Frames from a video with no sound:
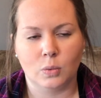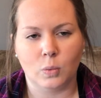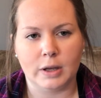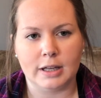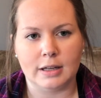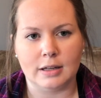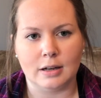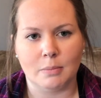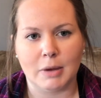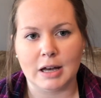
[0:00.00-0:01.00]

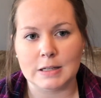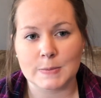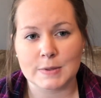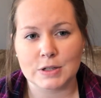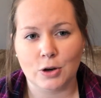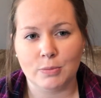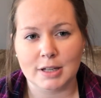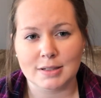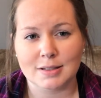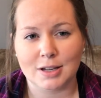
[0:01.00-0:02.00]
when my husband's home
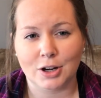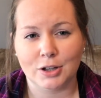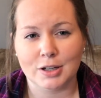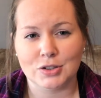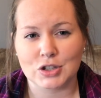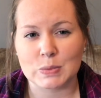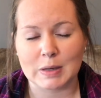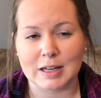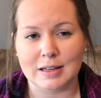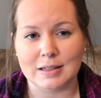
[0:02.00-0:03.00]
necessarily, just
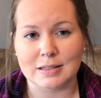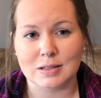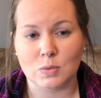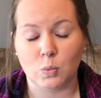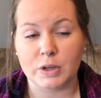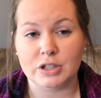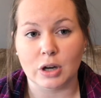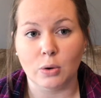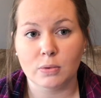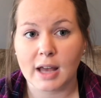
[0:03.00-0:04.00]
because we
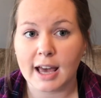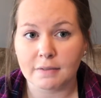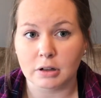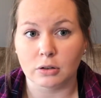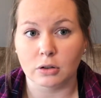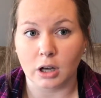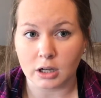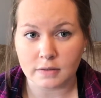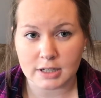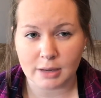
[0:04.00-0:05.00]
don't have a
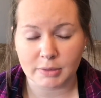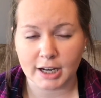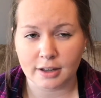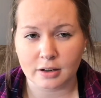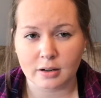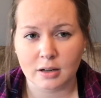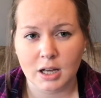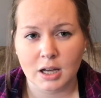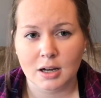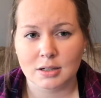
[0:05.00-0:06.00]
lot of time together,
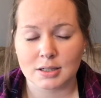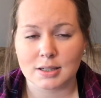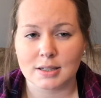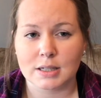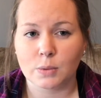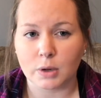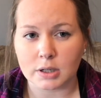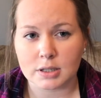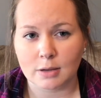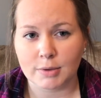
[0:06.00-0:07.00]
just because he
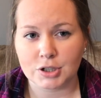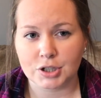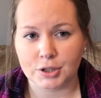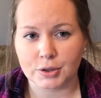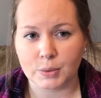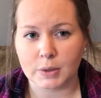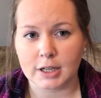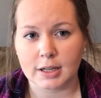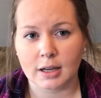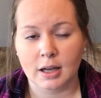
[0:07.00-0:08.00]
works so much during the
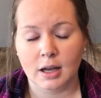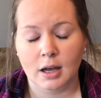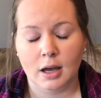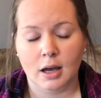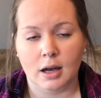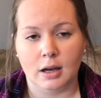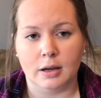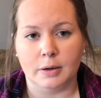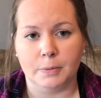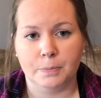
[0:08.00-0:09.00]
week.
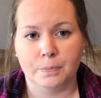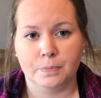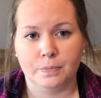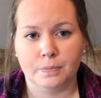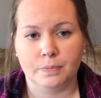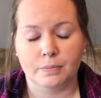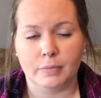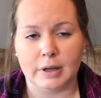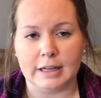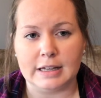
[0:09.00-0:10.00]

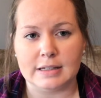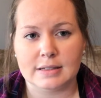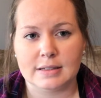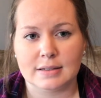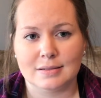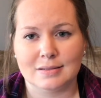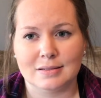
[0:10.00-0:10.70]
But